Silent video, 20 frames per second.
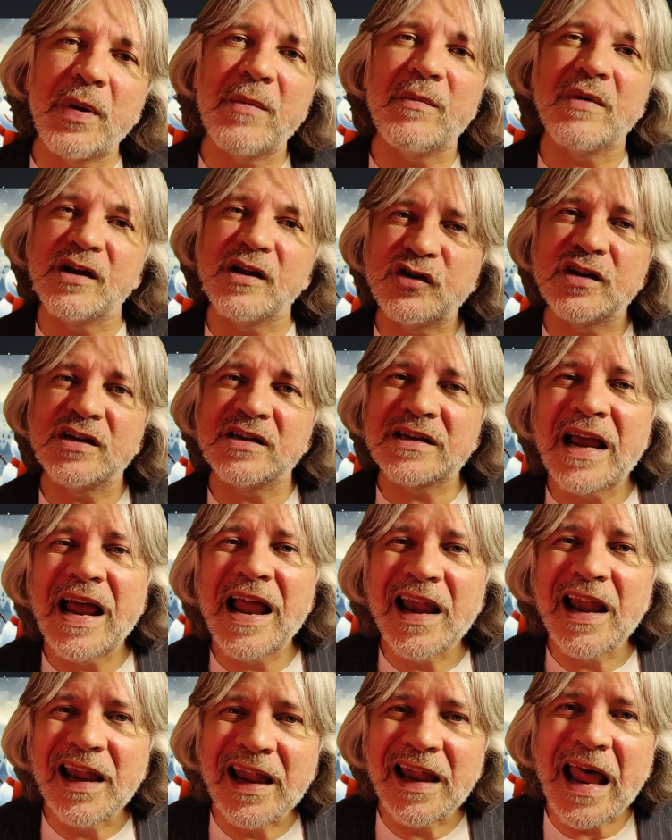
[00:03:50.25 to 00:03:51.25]
images
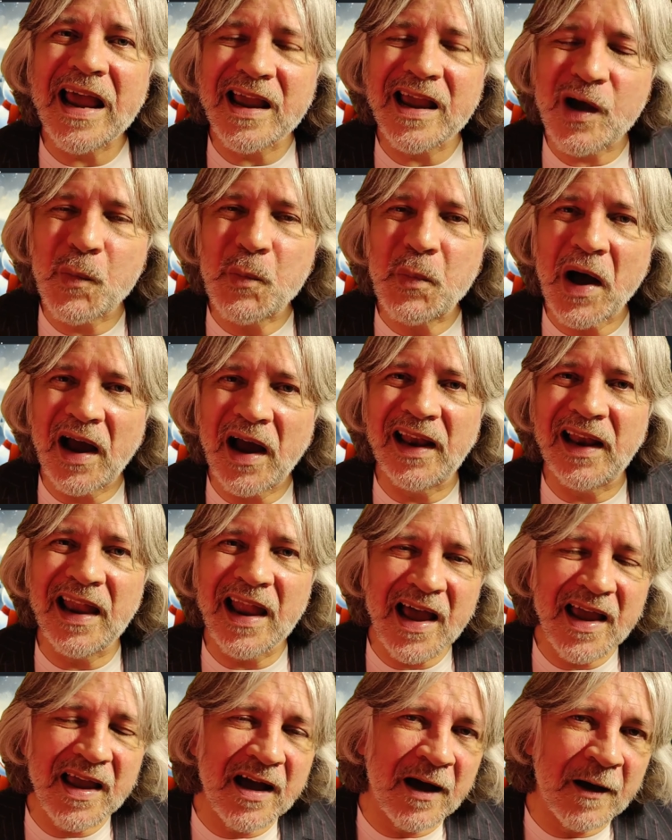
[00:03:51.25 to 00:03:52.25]
layer by
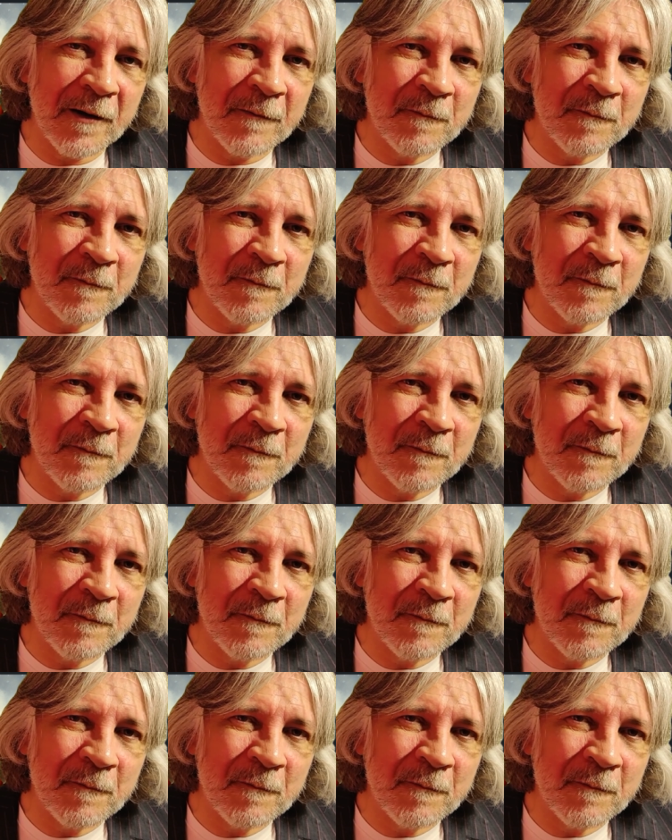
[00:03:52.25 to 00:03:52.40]
layer.